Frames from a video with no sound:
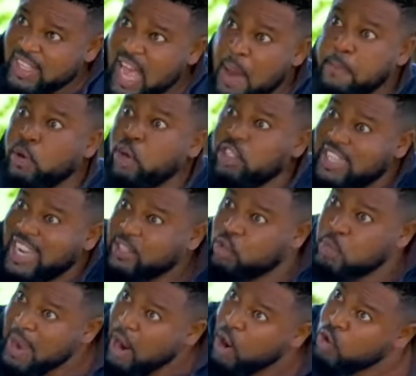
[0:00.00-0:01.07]
apologize to
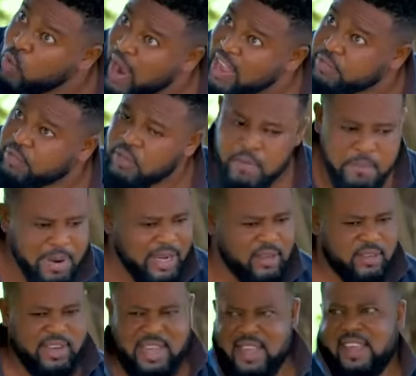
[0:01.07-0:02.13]
my own wife, man.